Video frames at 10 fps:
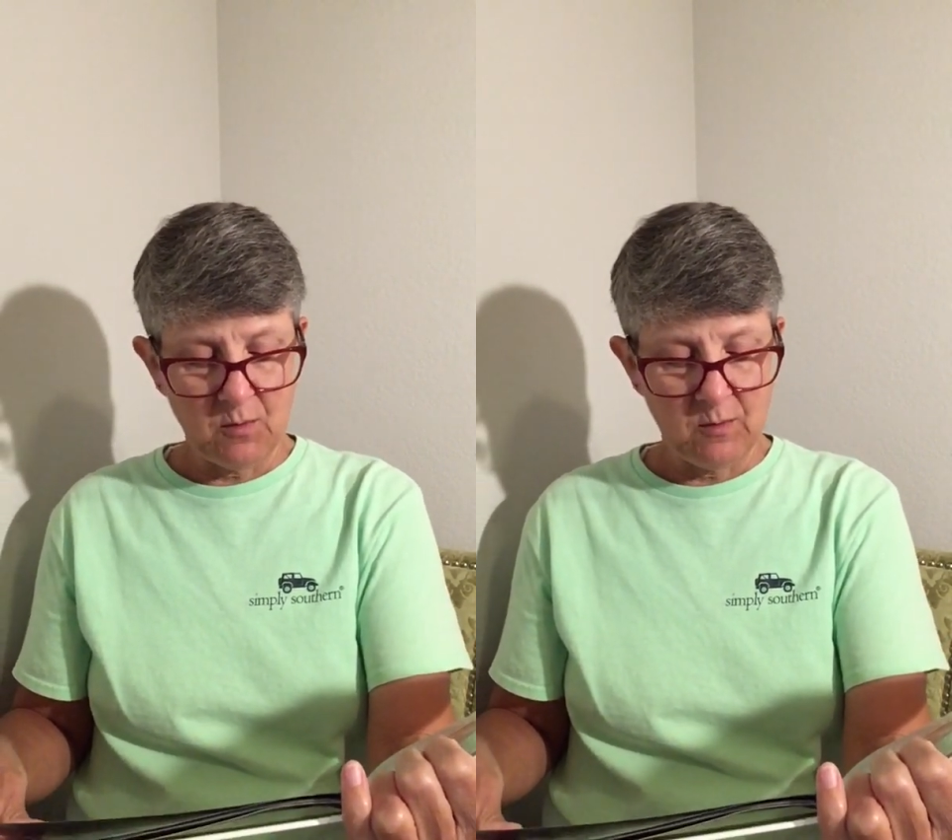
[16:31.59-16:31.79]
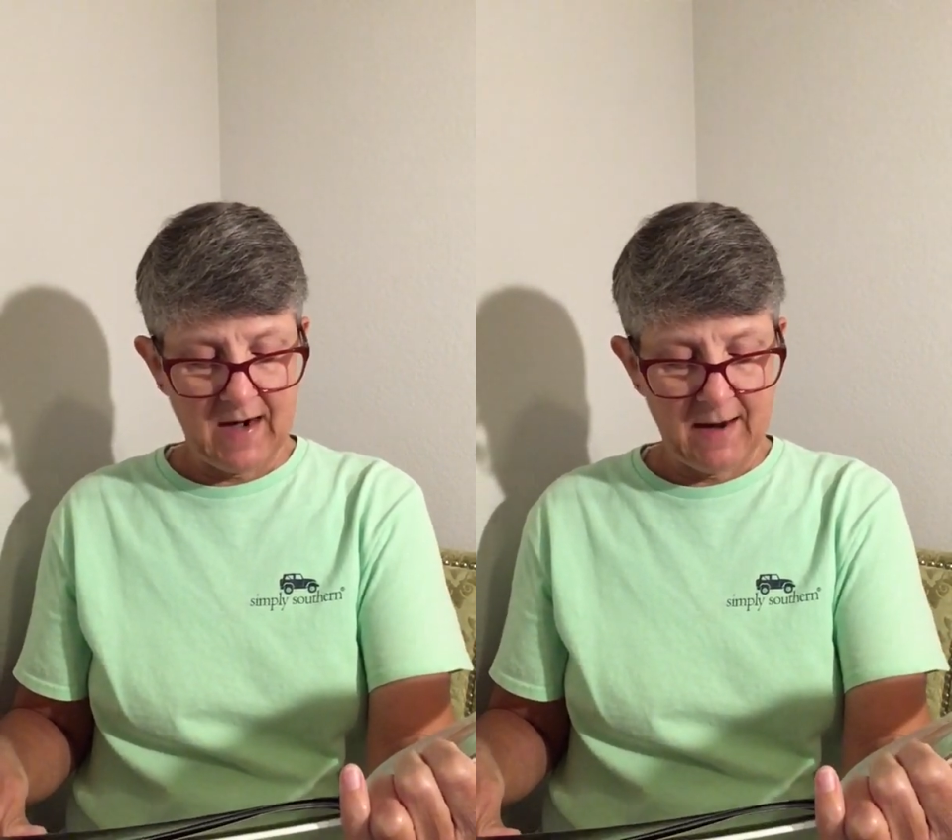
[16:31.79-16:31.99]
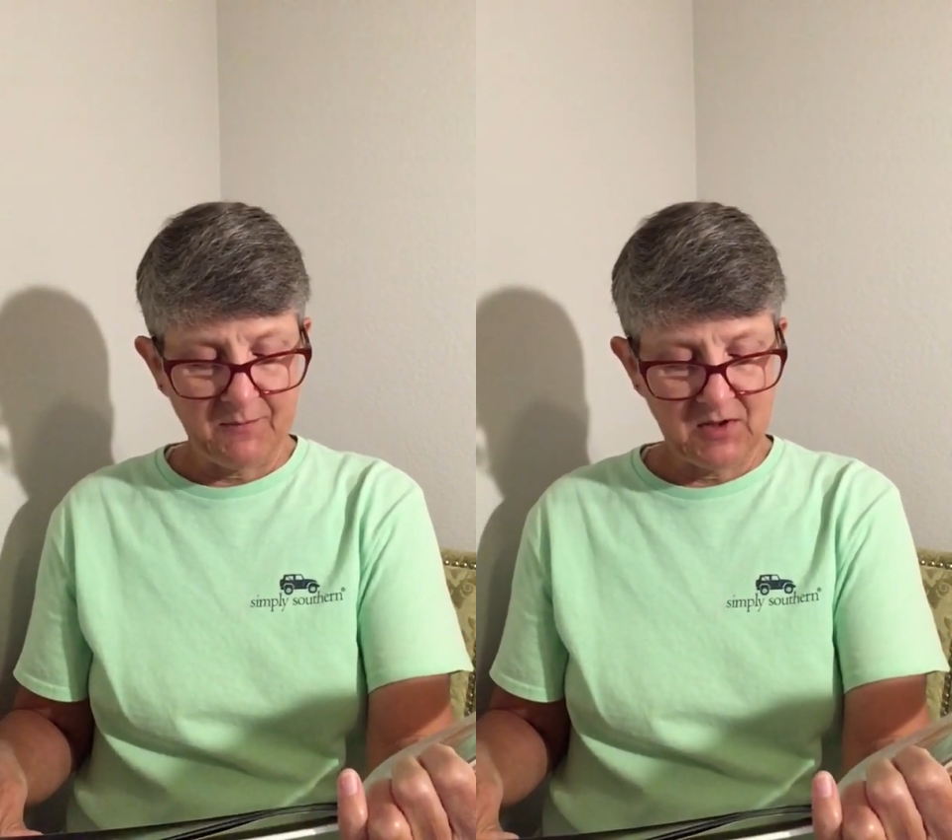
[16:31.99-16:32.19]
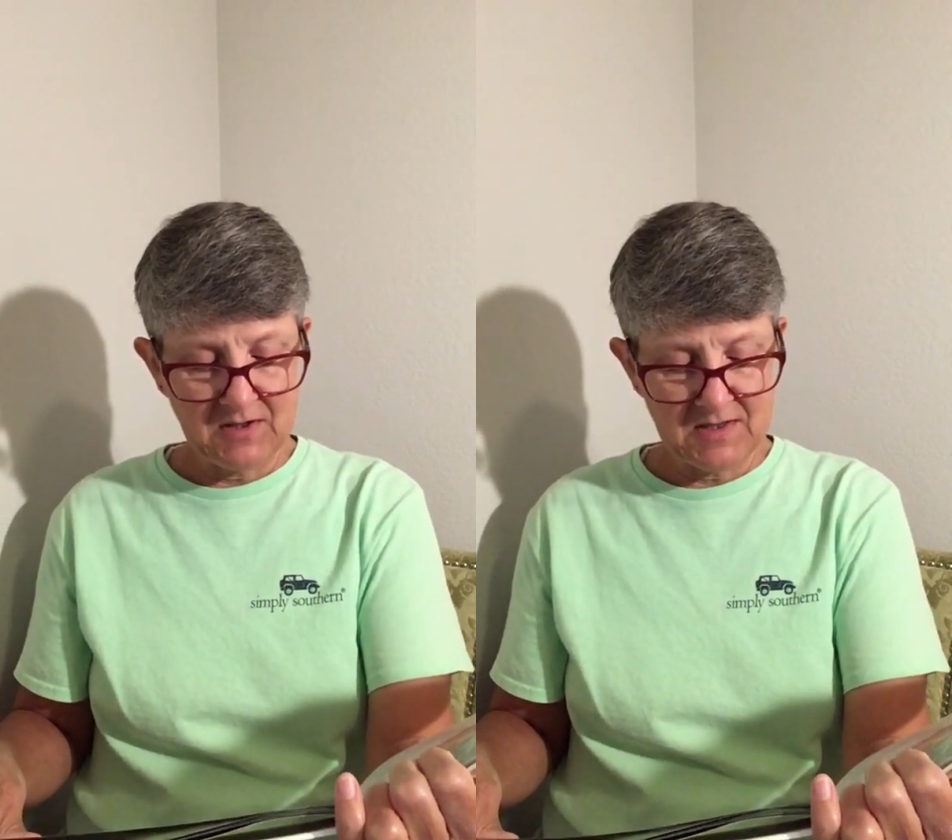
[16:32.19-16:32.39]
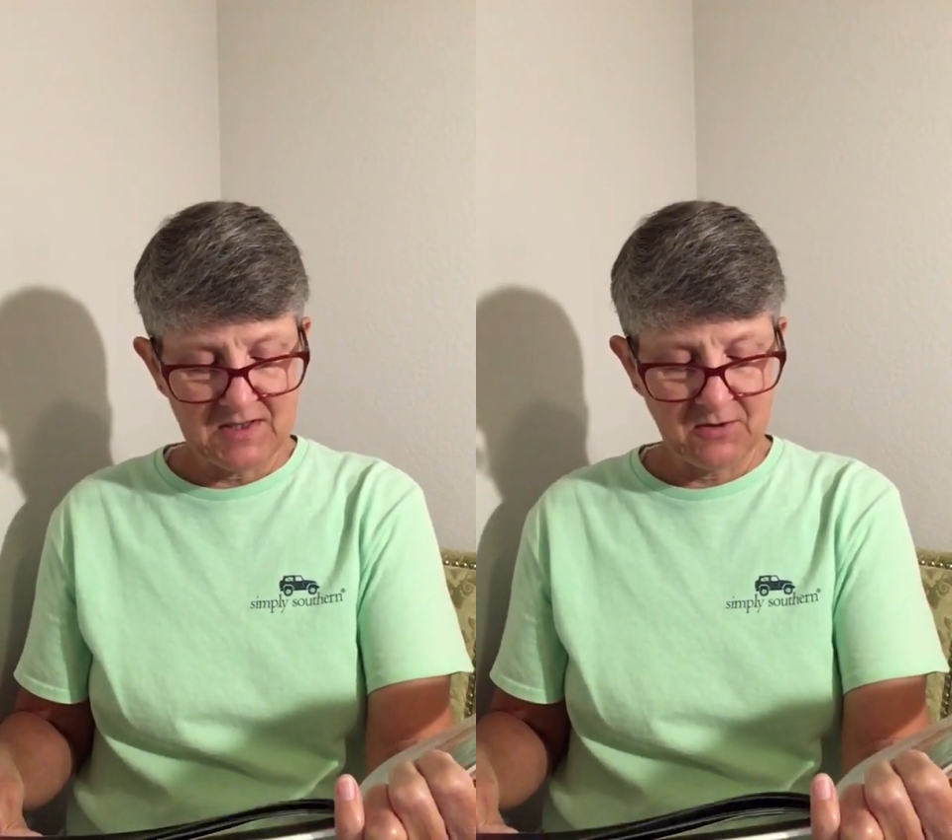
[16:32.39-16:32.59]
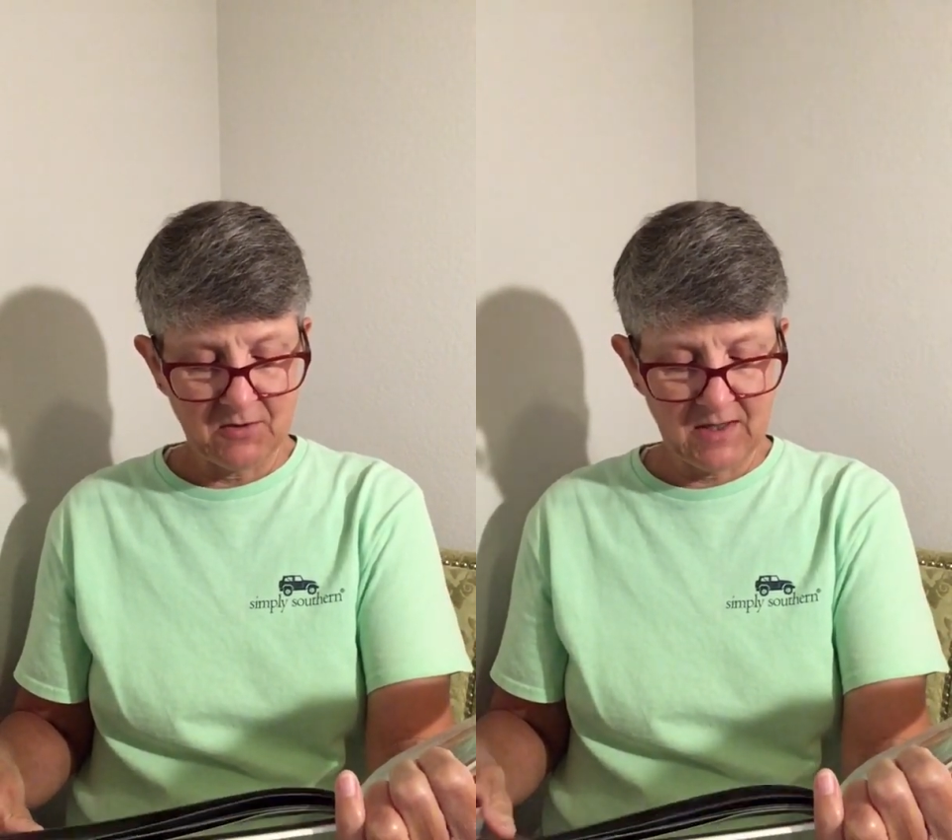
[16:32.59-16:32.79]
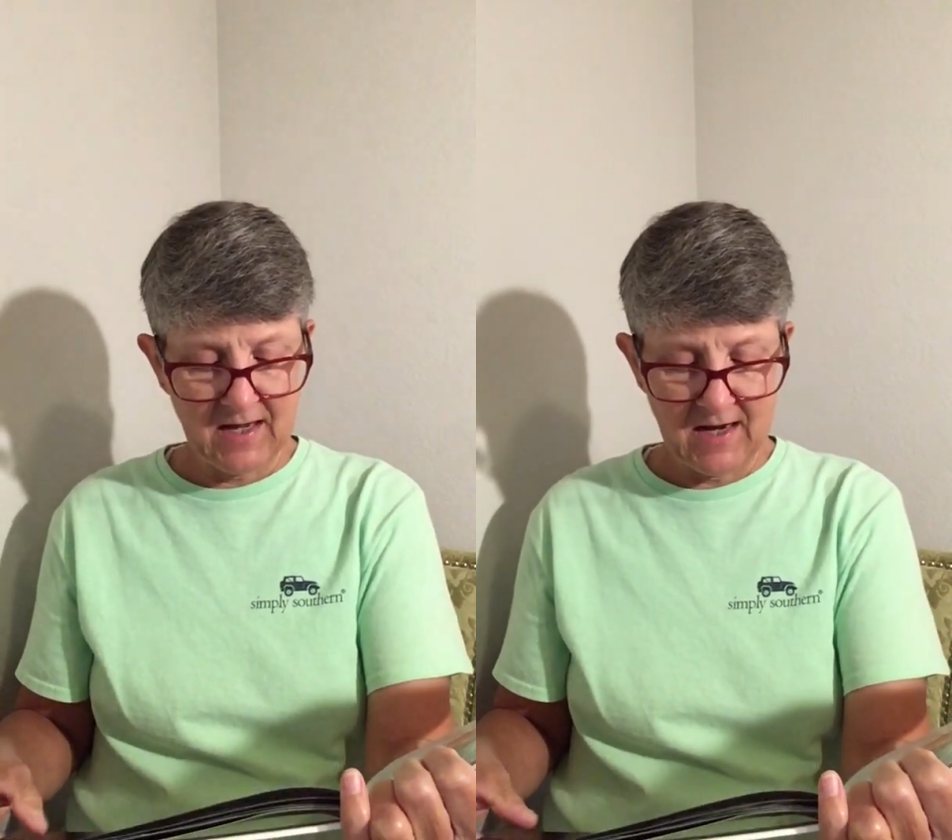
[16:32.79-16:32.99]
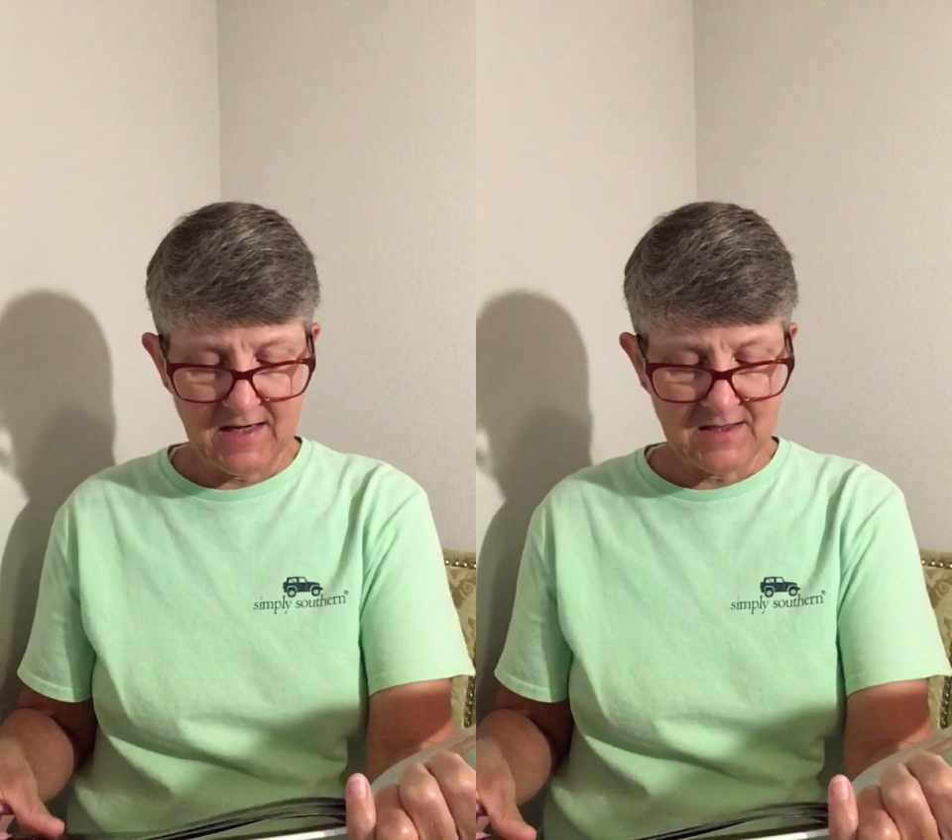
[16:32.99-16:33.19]
wrapped in a silk
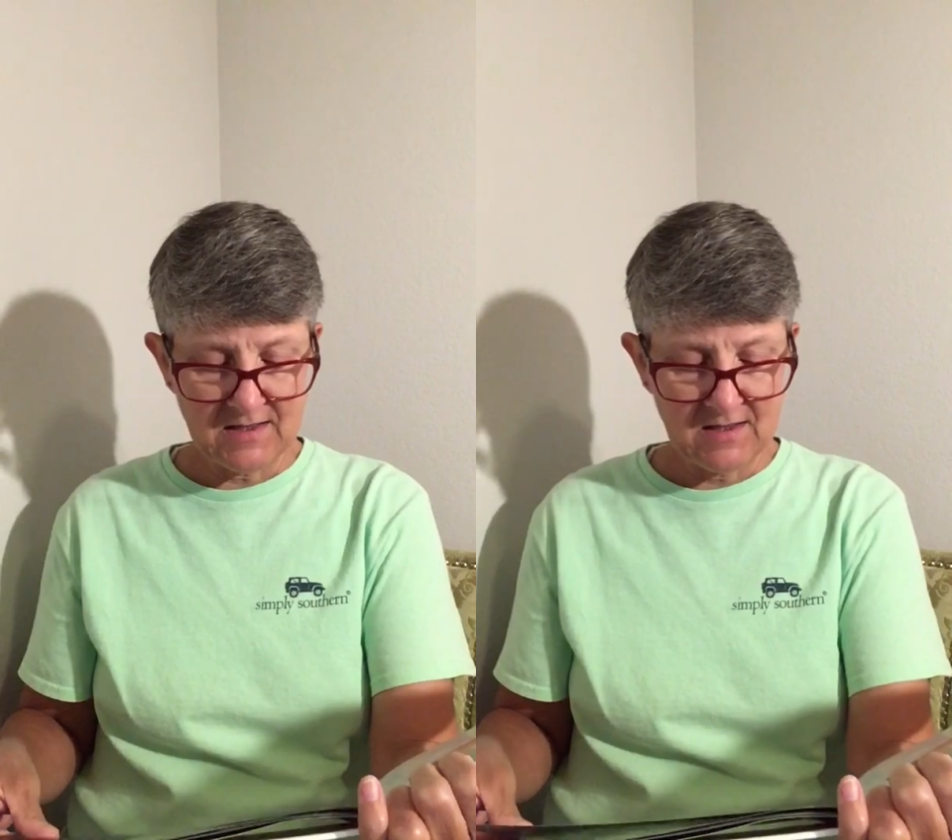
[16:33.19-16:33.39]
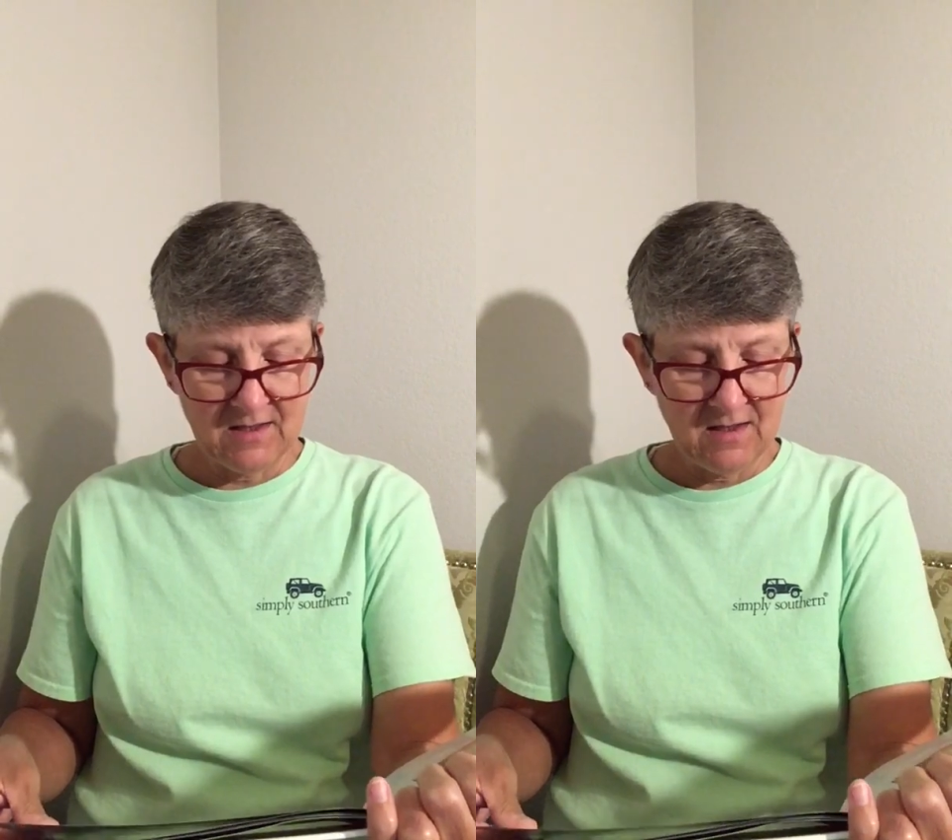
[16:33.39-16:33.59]
case?